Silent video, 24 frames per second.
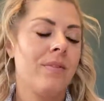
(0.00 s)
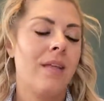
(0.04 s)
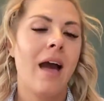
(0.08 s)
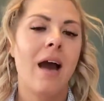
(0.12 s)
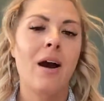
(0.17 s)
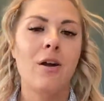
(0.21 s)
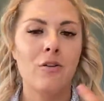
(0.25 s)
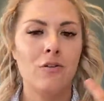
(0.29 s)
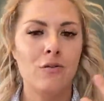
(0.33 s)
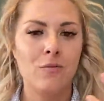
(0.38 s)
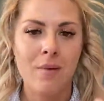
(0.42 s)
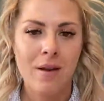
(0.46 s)

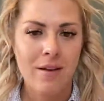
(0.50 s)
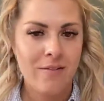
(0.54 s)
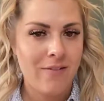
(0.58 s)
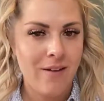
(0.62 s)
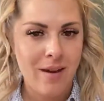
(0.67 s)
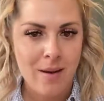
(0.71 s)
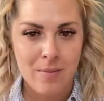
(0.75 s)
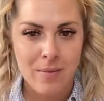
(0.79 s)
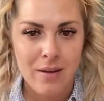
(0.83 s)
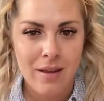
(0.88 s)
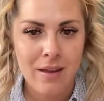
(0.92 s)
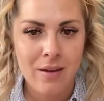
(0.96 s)
out of my
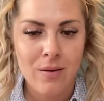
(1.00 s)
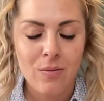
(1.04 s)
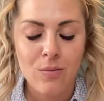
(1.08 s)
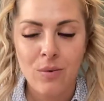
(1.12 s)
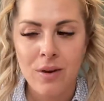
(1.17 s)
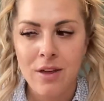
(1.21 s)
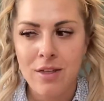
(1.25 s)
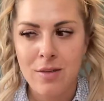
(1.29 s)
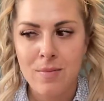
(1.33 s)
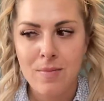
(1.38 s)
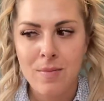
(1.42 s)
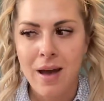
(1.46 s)
family
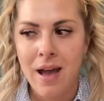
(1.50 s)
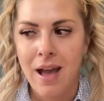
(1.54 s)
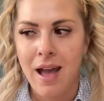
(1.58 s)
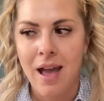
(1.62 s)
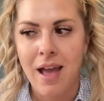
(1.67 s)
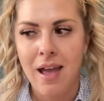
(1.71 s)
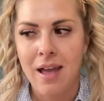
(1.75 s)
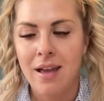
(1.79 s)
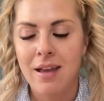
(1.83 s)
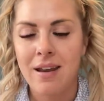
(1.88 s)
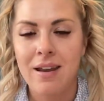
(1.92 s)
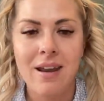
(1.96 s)
with
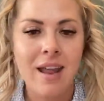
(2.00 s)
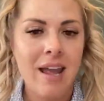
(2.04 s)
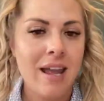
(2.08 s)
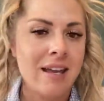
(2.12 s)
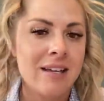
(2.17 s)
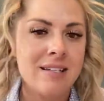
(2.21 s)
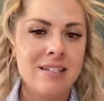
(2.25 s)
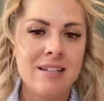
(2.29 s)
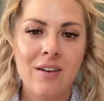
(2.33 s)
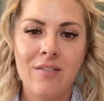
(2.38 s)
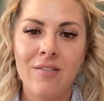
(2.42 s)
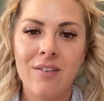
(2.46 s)
my
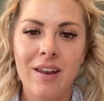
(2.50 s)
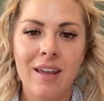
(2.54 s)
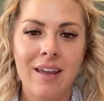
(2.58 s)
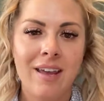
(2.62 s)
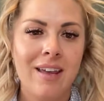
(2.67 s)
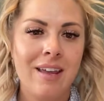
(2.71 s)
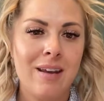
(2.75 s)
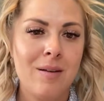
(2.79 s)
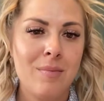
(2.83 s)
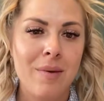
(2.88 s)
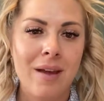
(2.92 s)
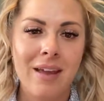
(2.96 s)
negativity
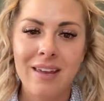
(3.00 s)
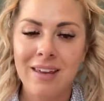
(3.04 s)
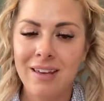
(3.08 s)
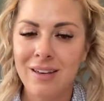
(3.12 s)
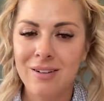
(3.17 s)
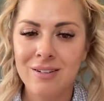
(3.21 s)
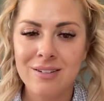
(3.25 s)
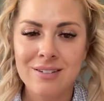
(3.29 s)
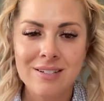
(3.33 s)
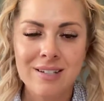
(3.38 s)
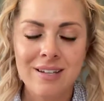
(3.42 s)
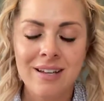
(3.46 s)
and my
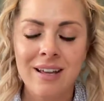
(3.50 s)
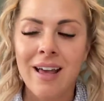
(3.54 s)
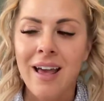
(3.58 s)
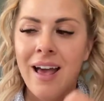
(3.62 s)
guilt.